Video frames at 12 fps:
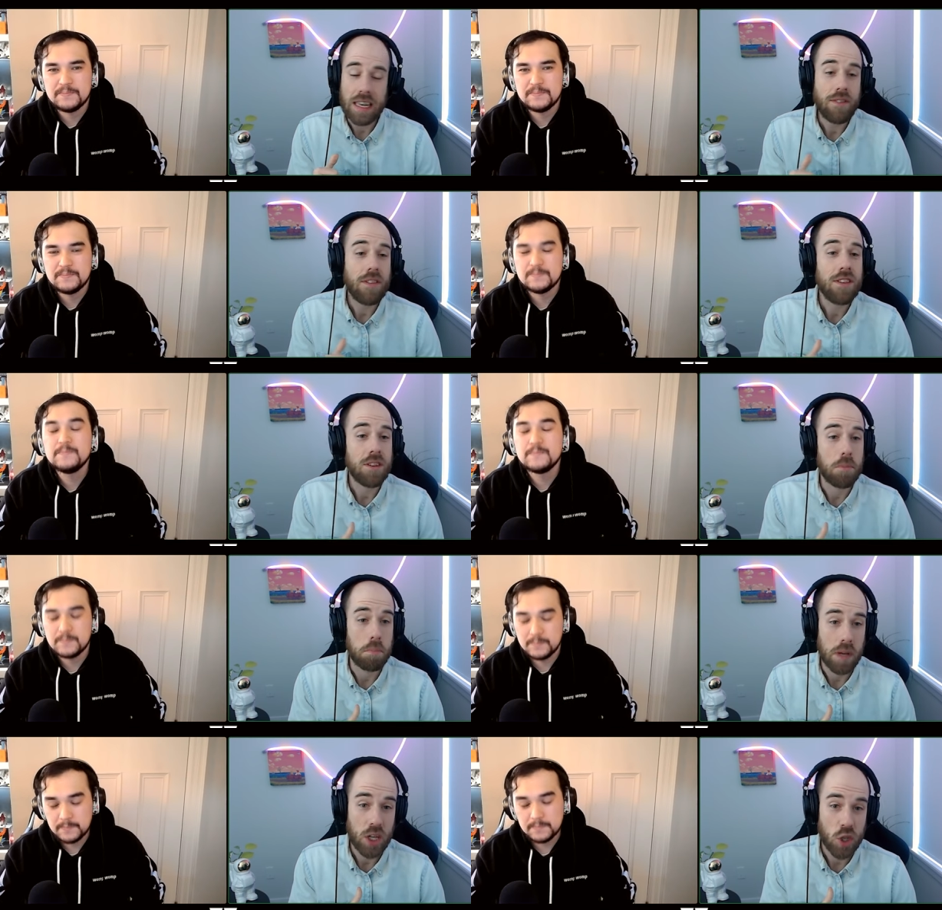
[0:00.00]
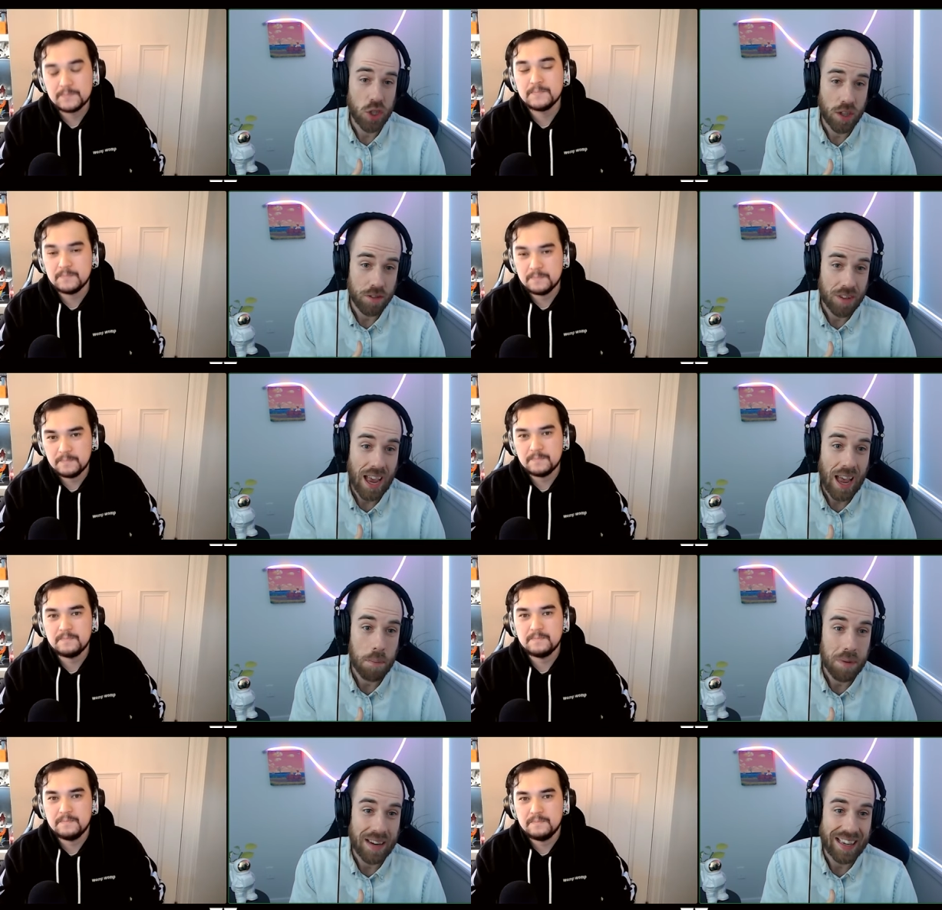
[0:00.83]
Speaker 1: even some big shifts
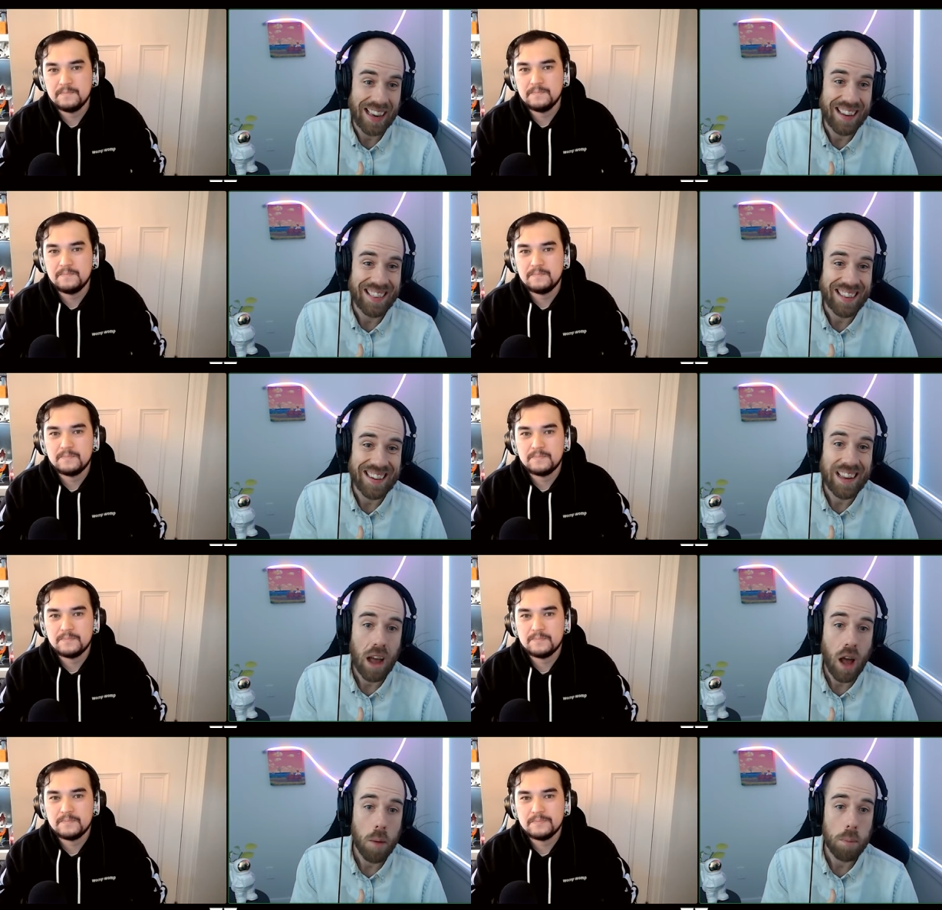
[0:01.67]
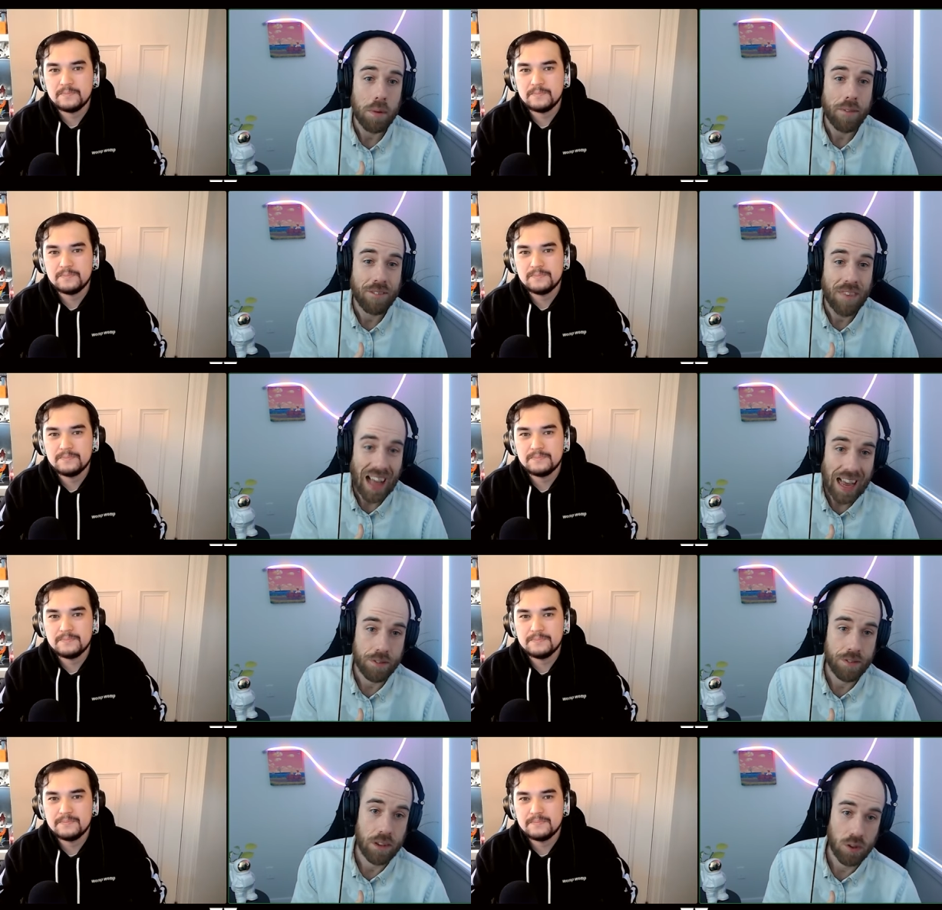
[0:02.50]
happening in the top
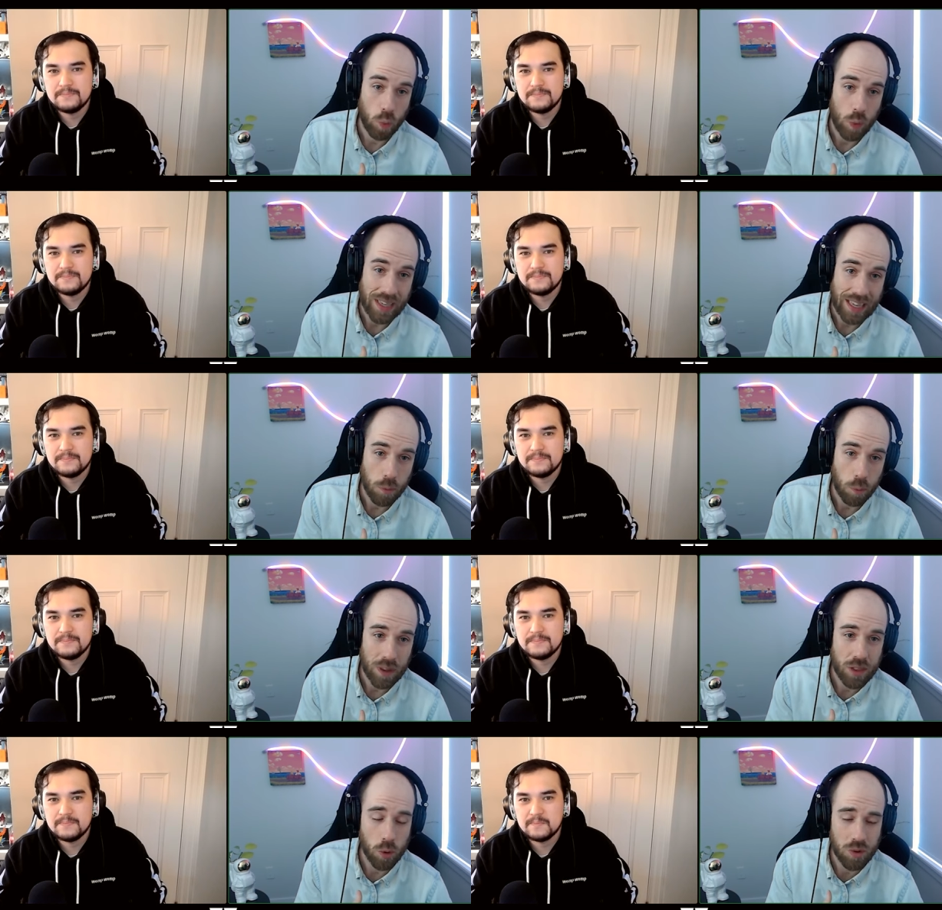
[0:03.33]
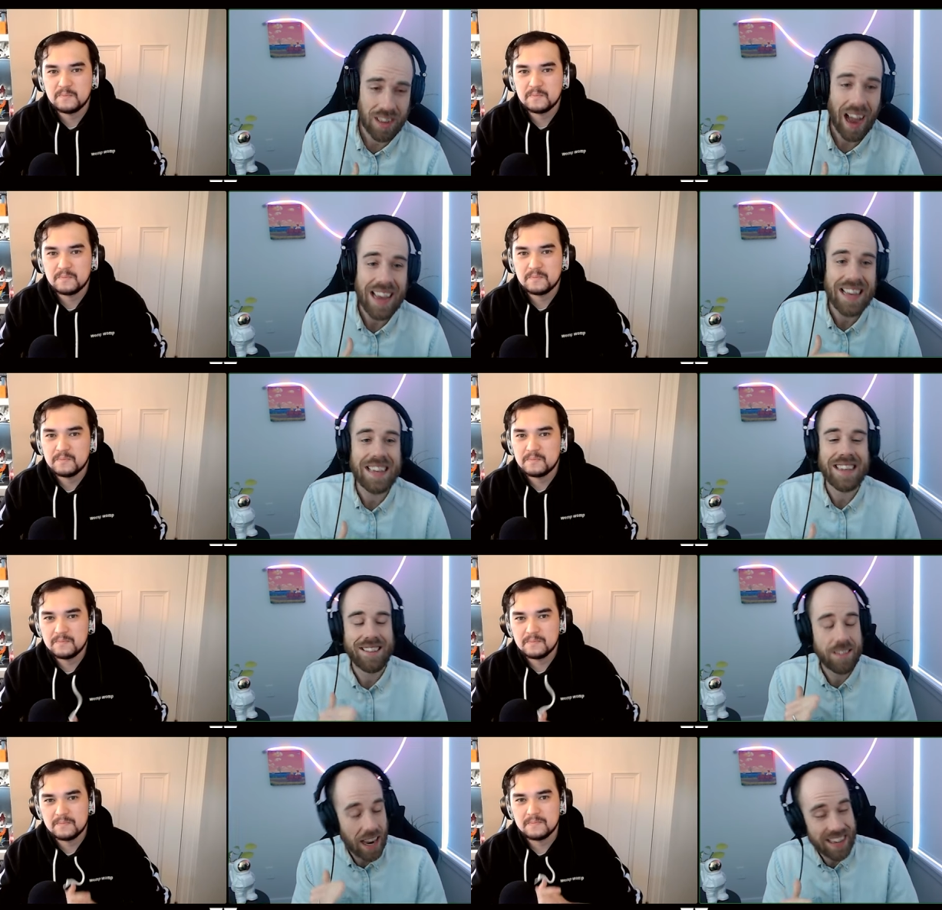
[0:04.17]
5 this weekend with those
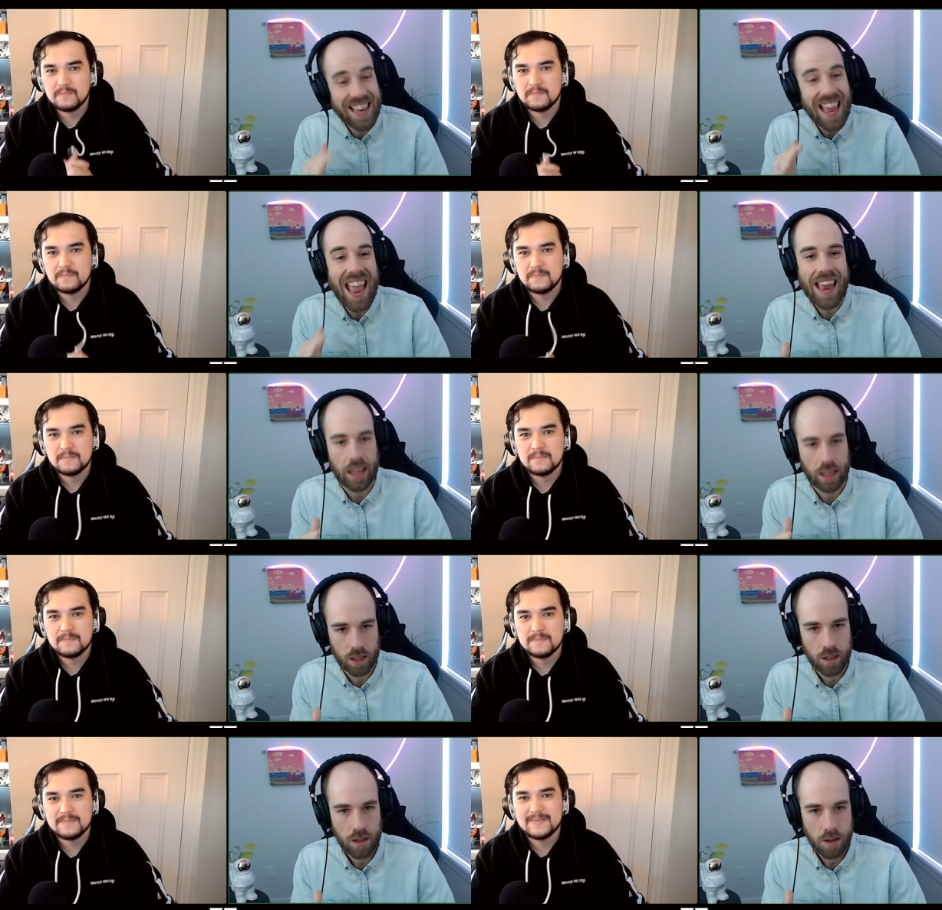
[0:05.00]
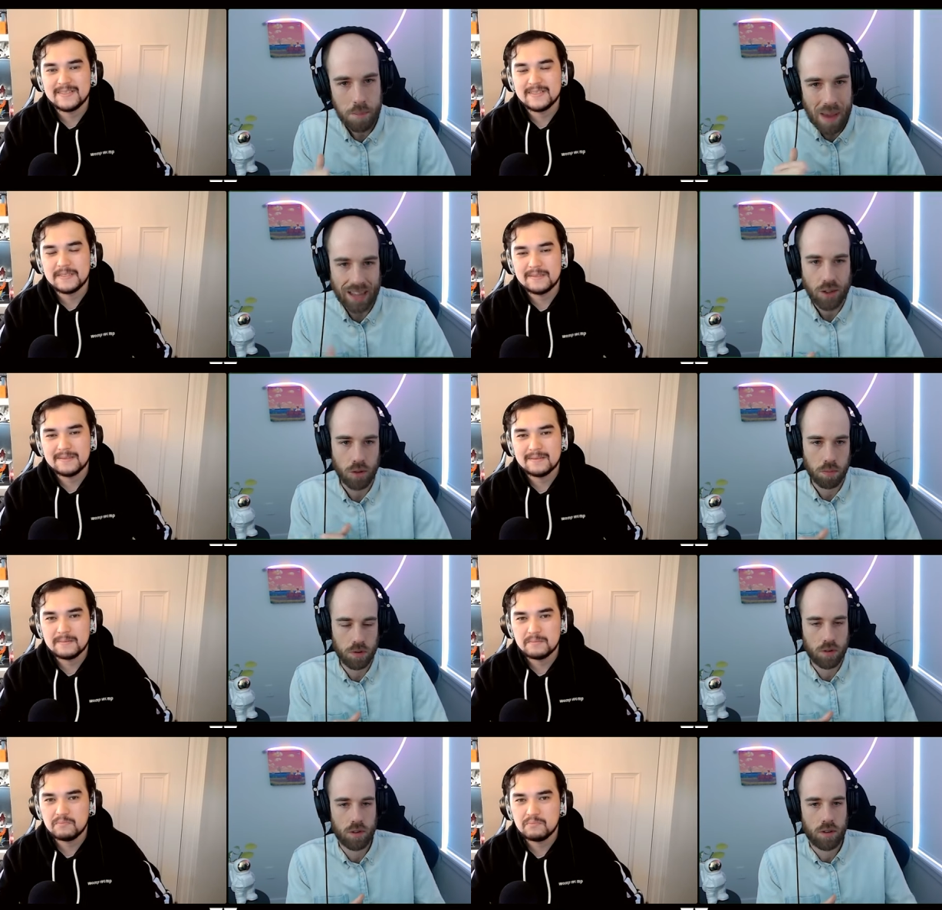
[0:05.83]
titanic
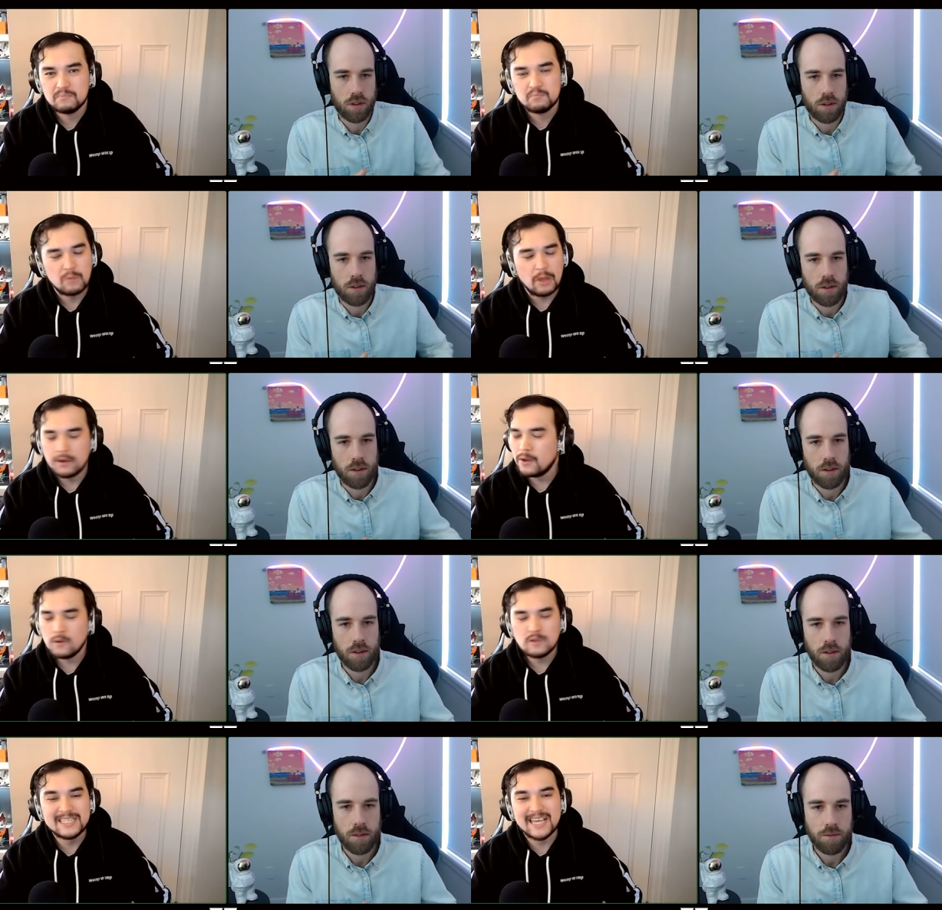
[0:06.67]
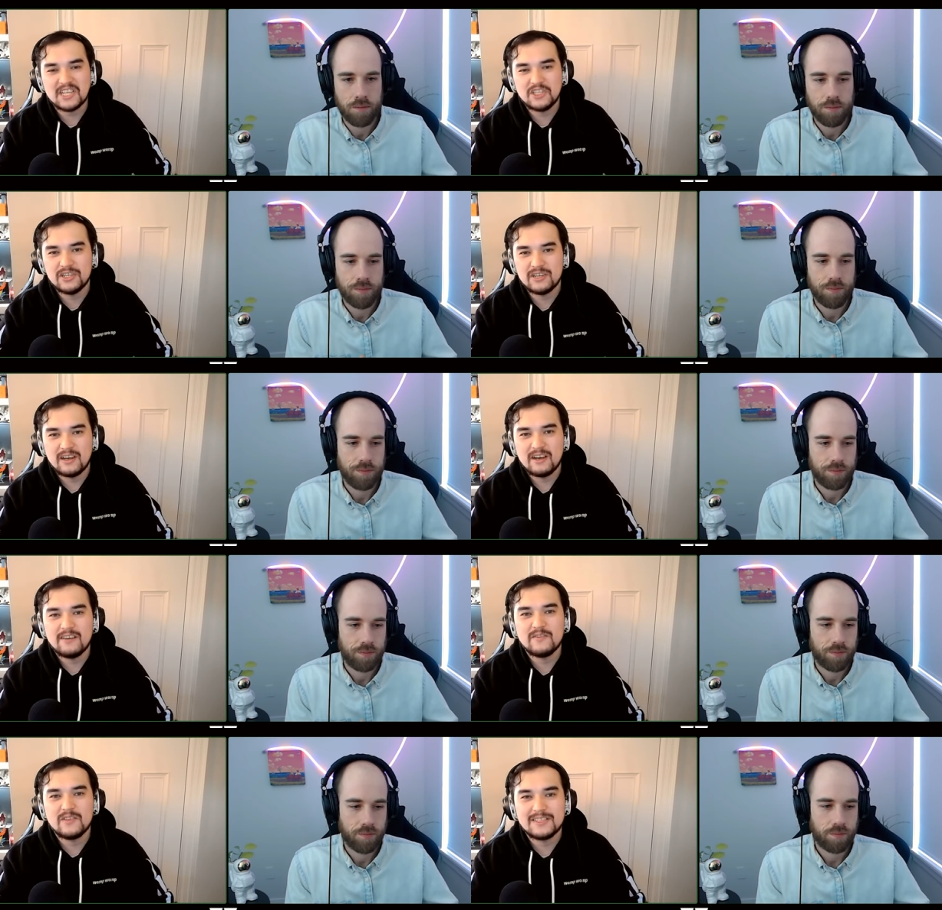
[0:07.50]
Speaker 2: matchups. No section
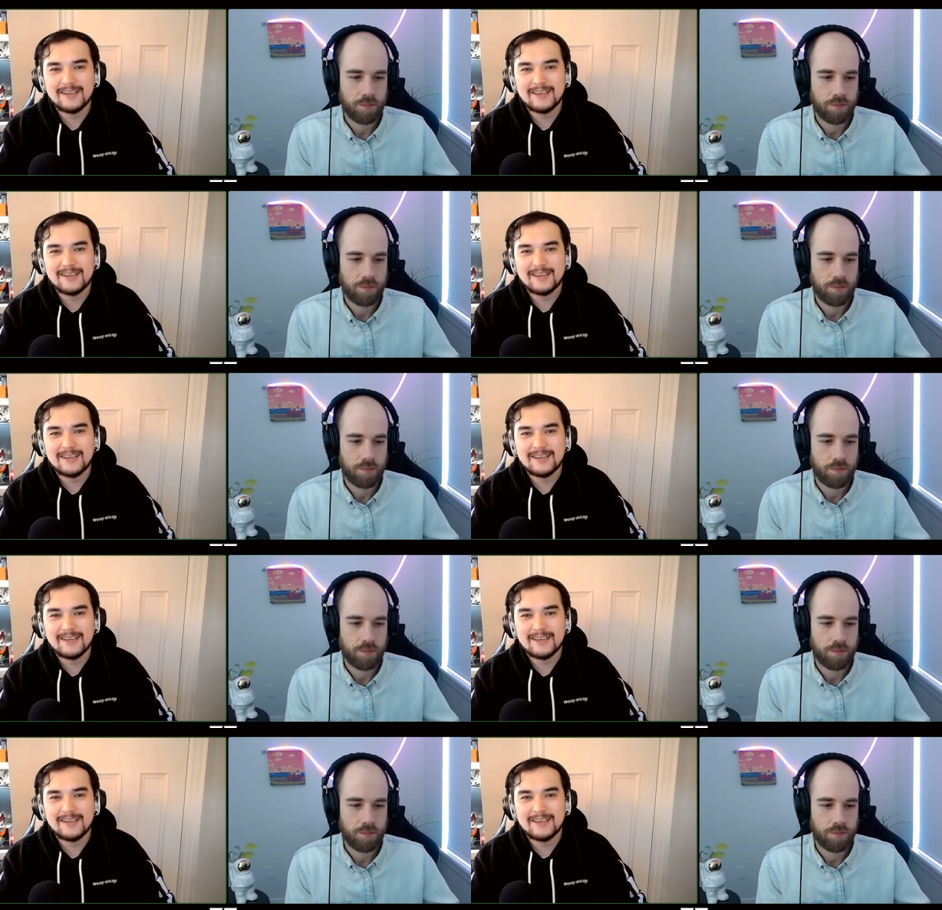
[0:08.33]
of the